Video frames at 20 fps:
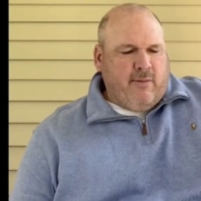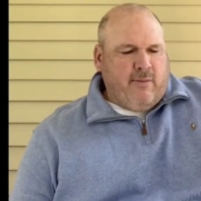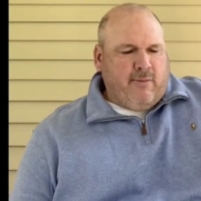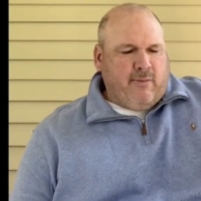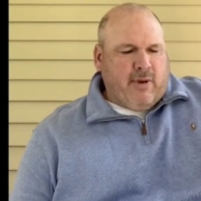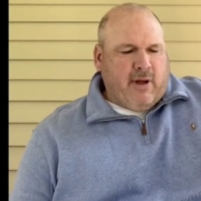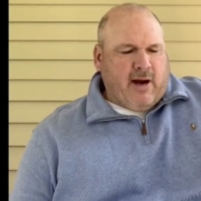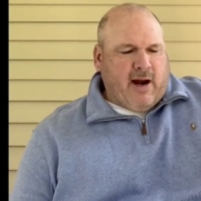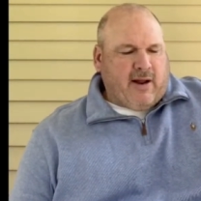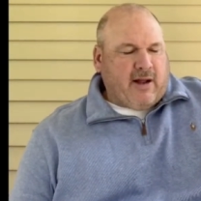
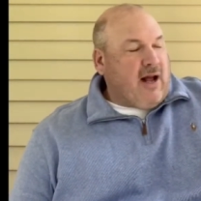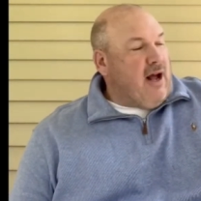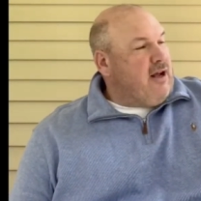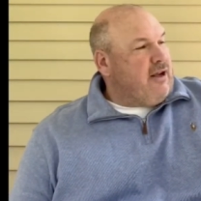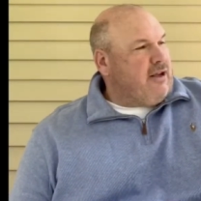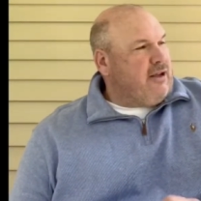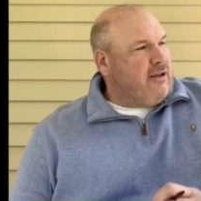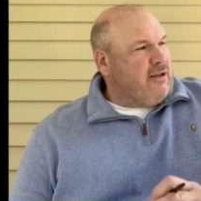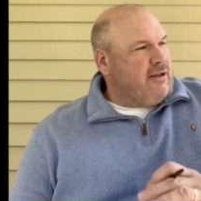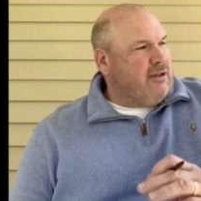but I got
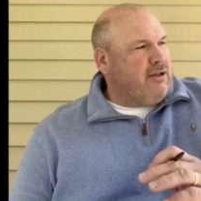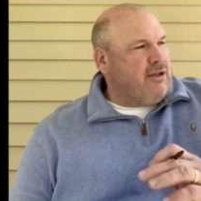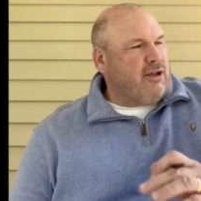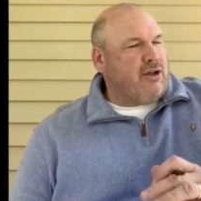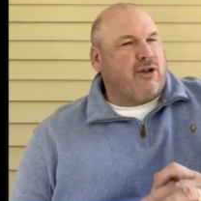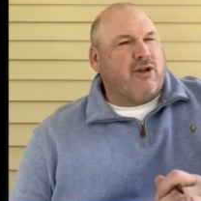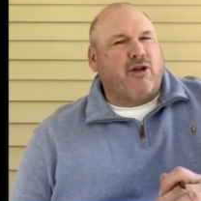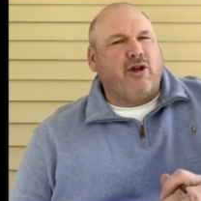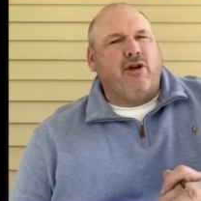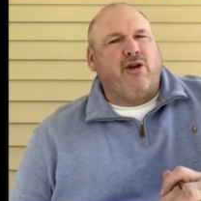
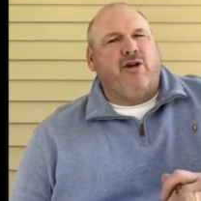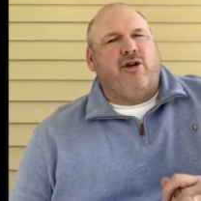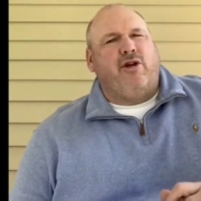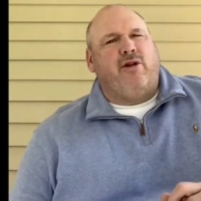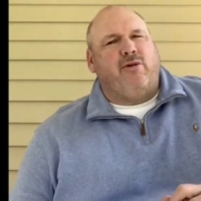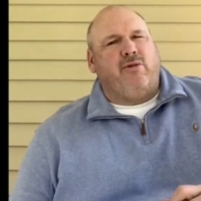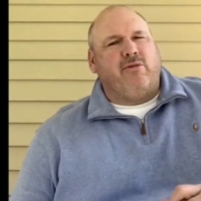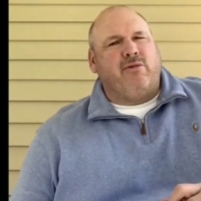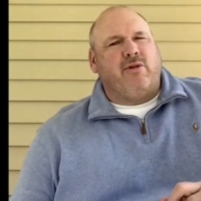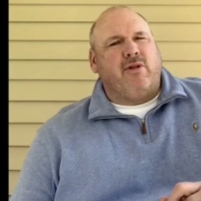good
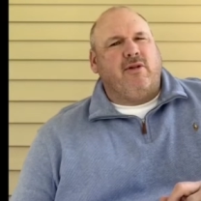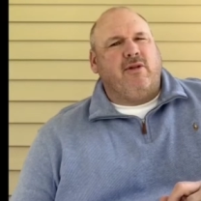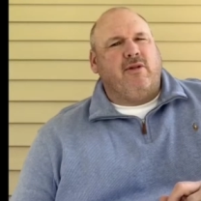news.